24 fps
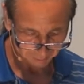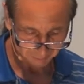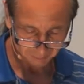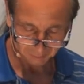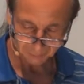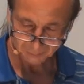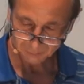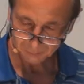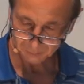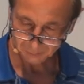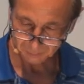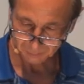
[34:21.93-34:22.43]

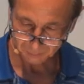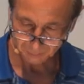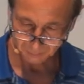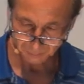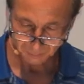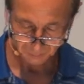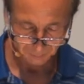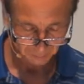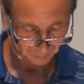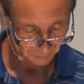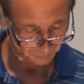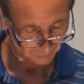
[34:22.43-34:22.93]

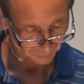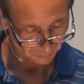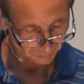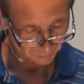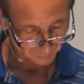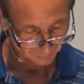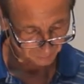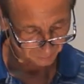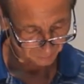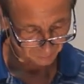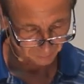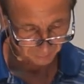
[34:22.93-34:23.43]

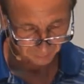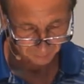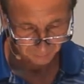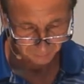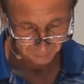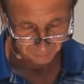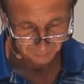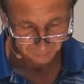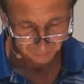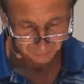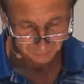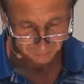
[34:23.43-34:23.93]

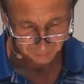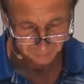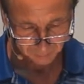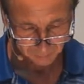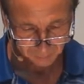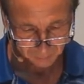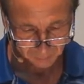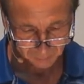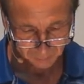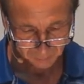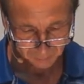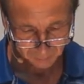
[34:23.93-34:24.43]

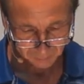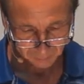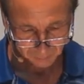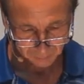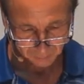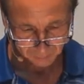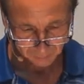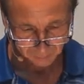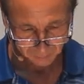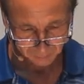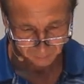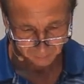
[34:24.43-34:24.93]

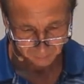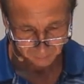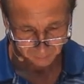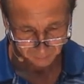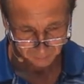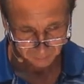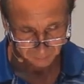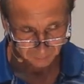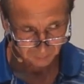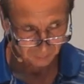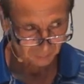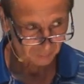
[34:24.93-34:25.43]

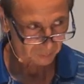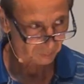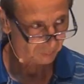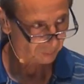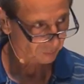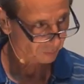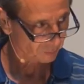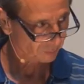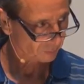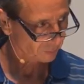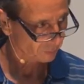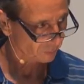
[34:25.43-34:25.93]

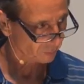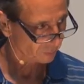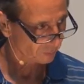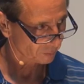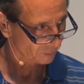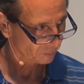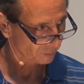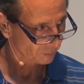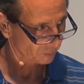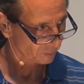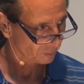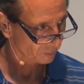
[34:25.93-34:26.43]

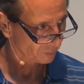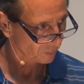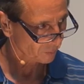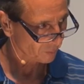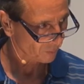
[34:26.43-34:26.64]
(silence)